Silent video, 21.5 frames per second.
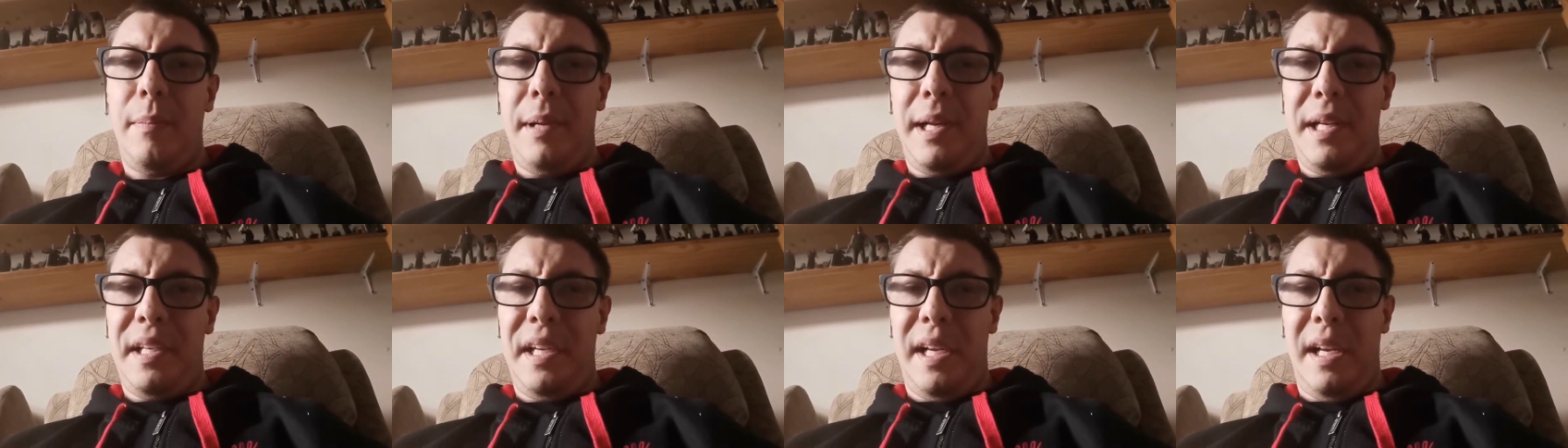
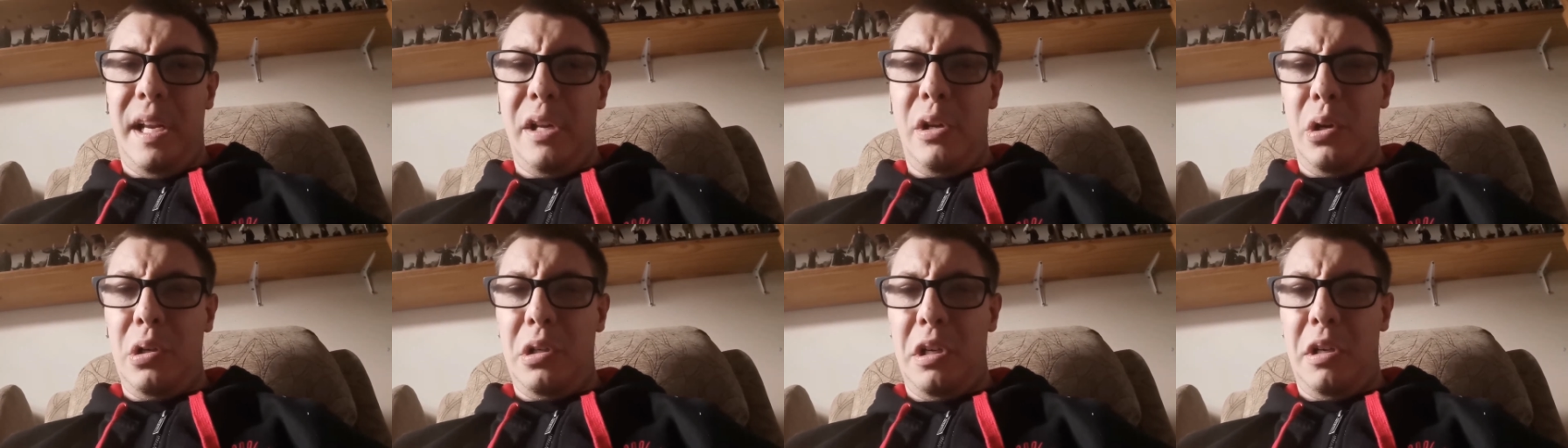
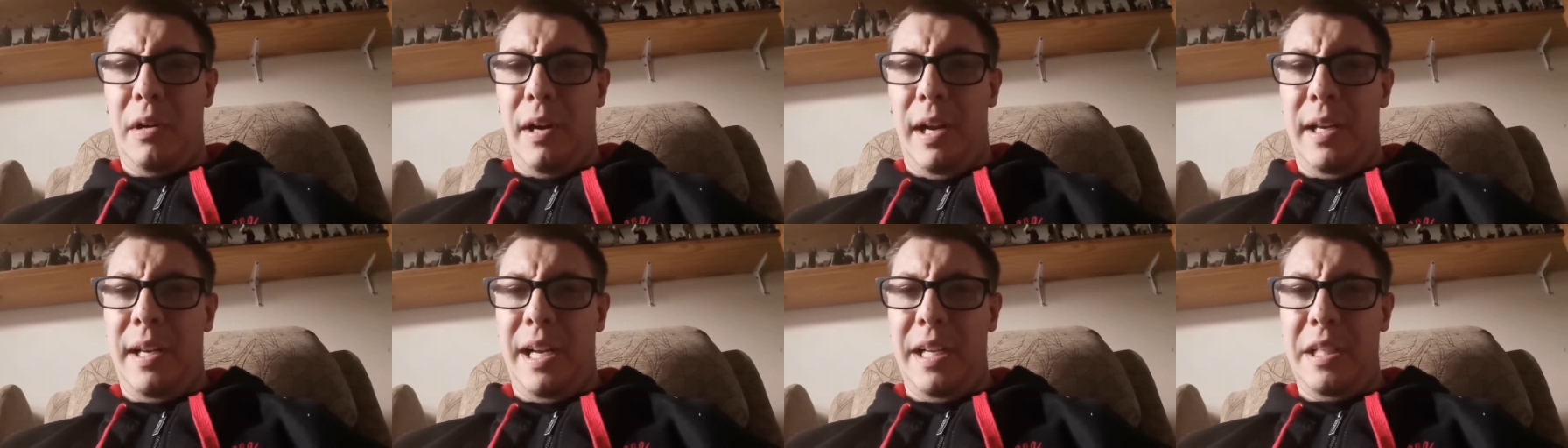basically, Doctor
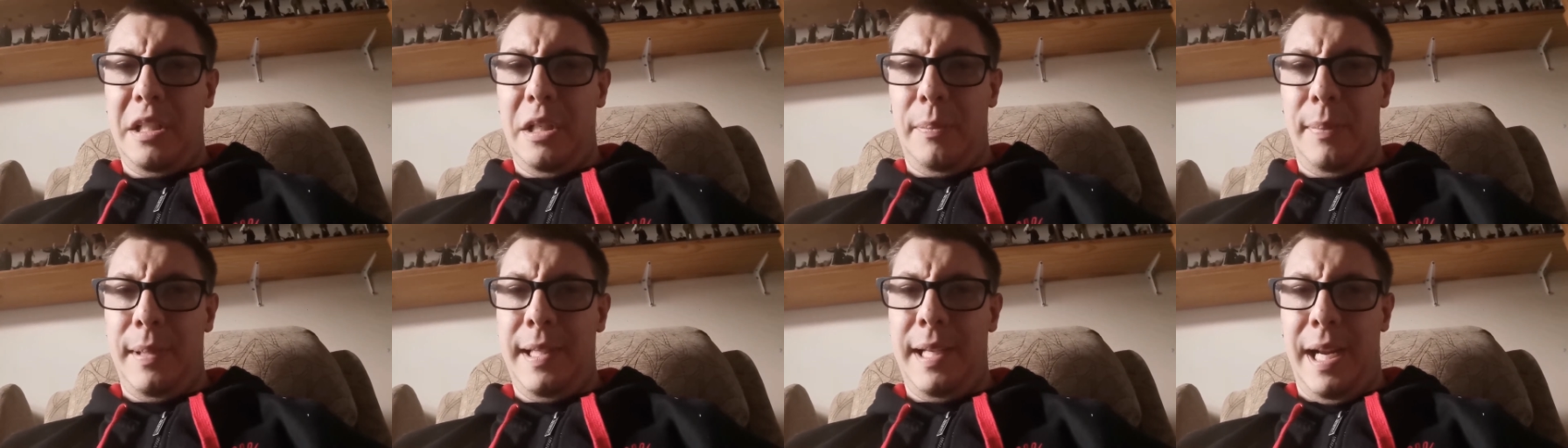Strange
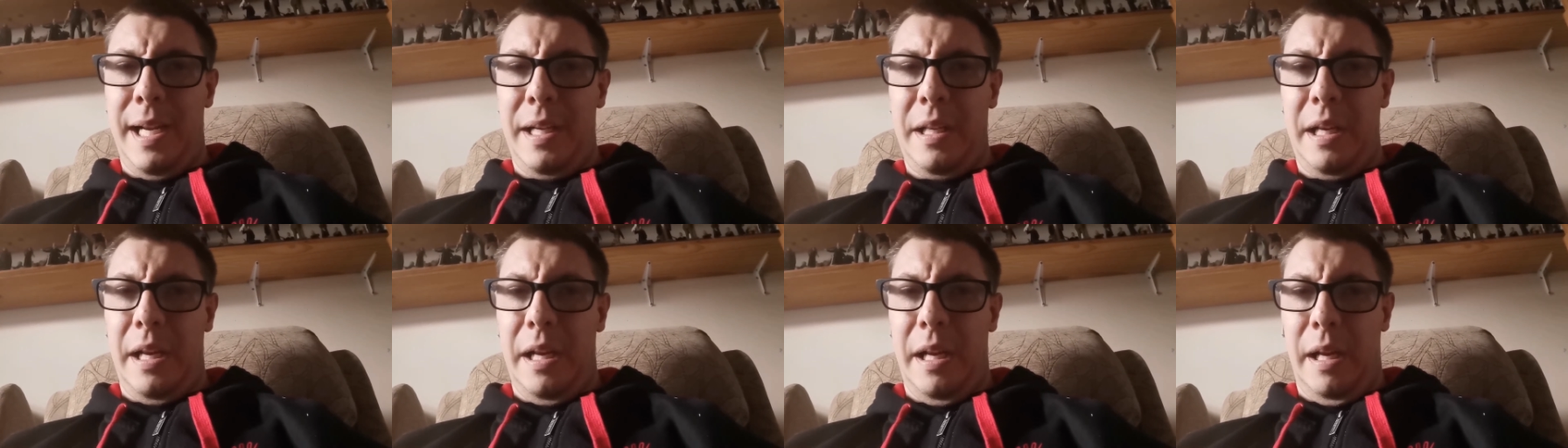has to
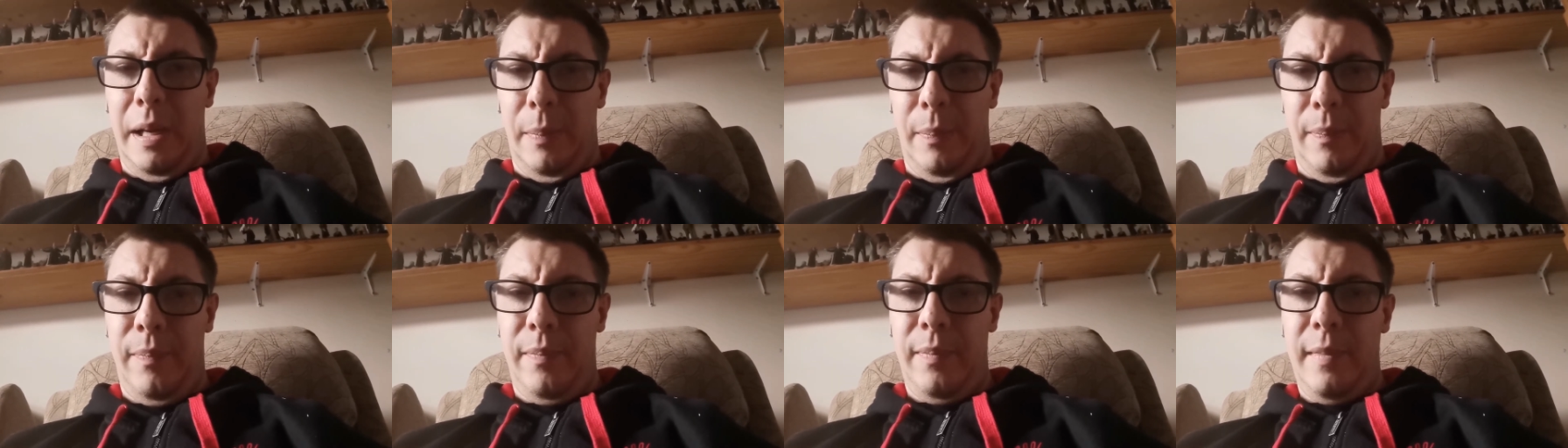protect
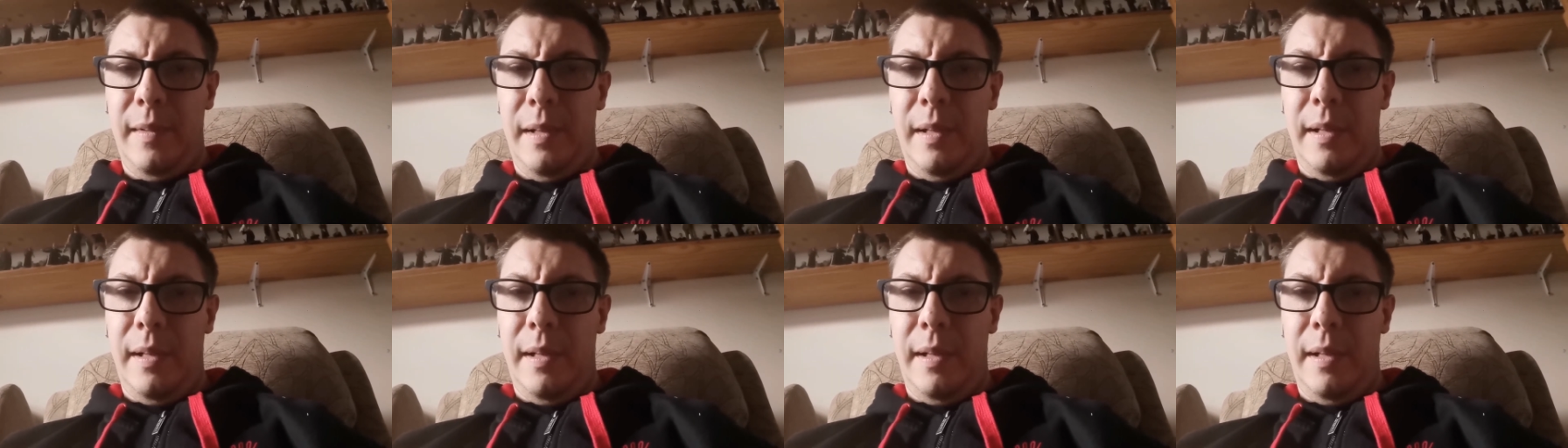um,